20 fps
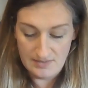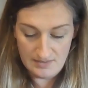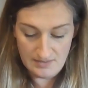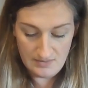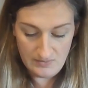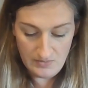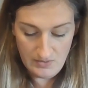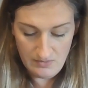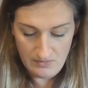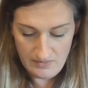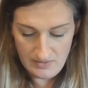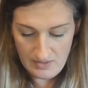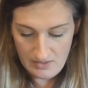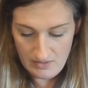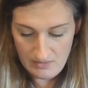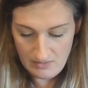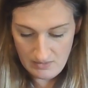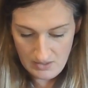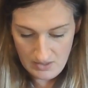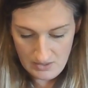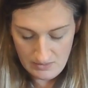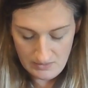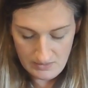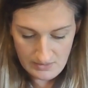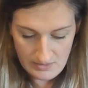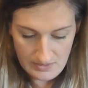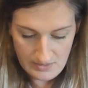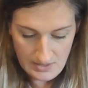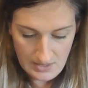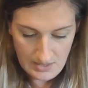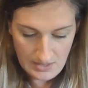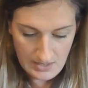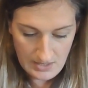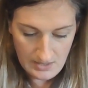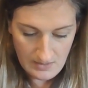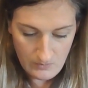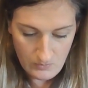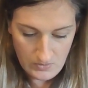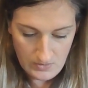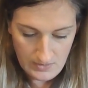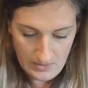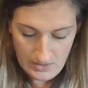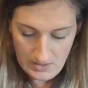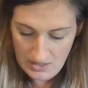And so here are the other colors that came with it.